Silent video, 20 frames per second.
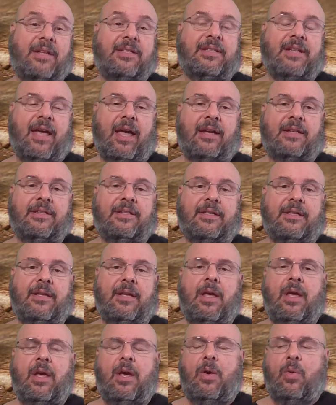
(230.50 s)
text.
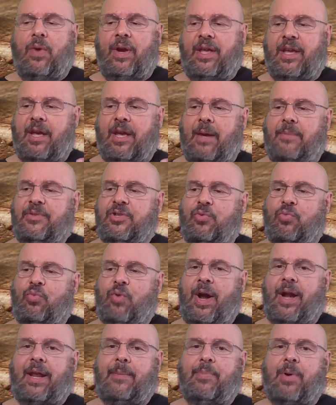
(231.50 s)
When it comes to
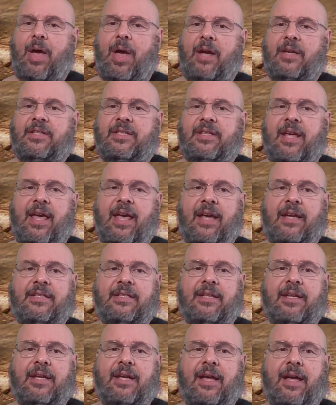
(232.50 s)
writing box
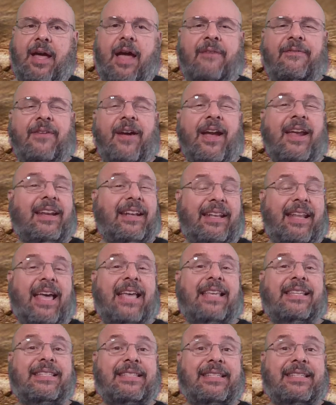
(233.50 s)
text, I find
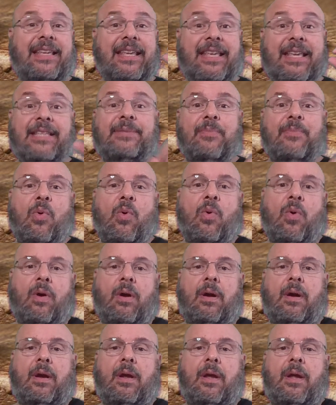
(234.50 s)
less is
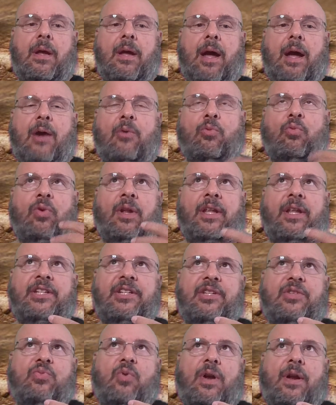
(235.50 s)
more. I really
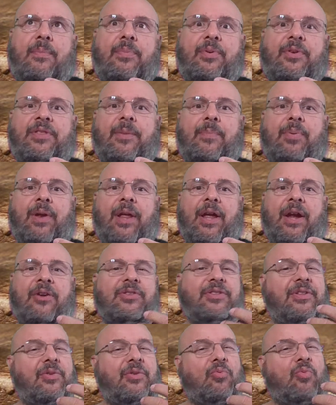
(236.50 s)
just want to put the
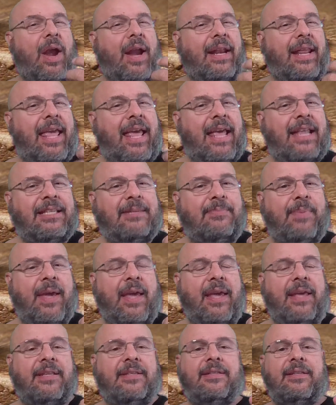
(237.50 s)
players in the right
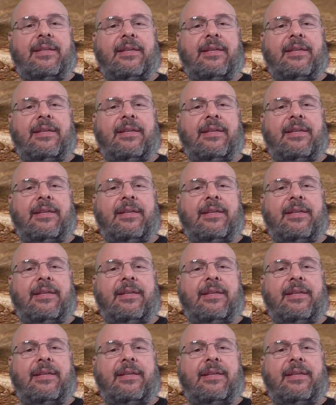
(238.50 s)
headspace